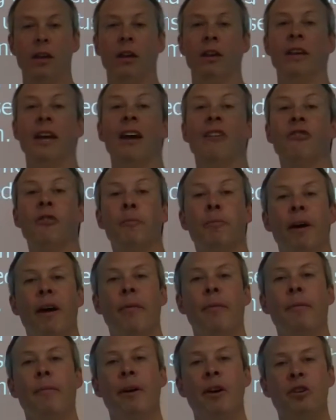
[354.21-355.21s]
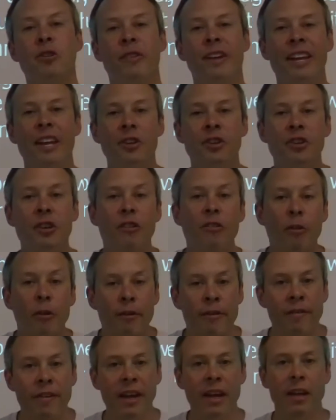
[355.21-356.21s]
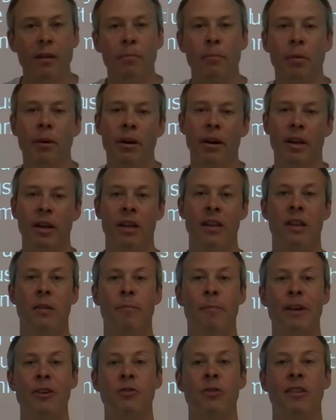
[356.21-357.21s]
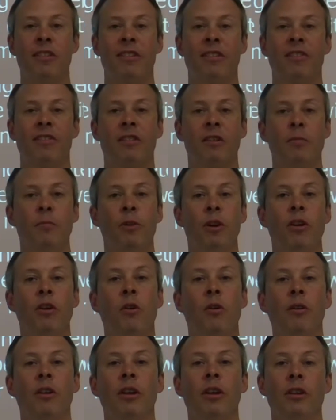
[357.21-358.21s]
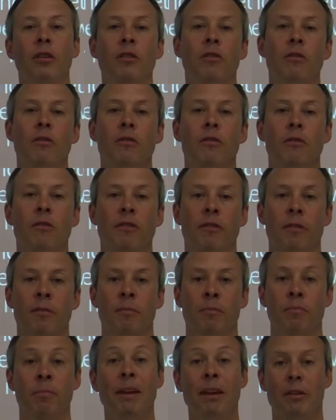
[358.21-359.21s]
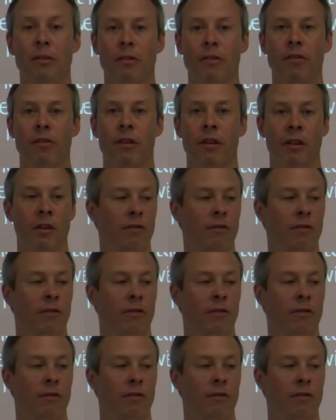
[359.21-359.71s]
Yes, you probably measure in inches or feet, but in the metric system we are going to use meters.